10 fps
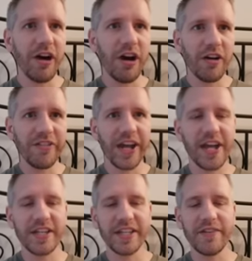
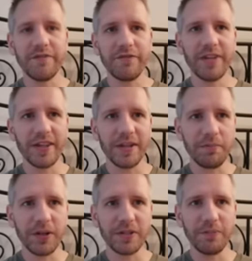offhand to give and then
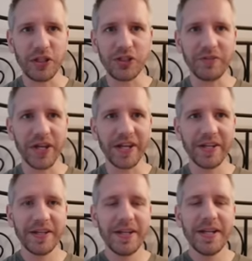put a bunch of like
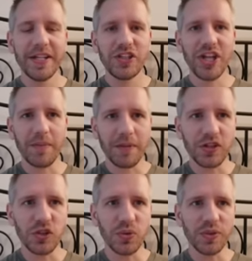champion
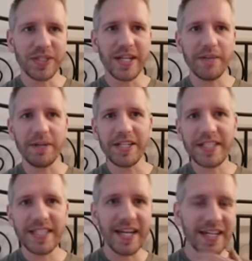jewels in my
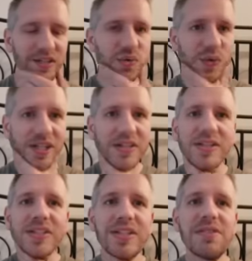set as well?
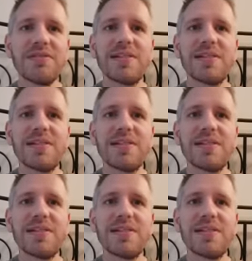So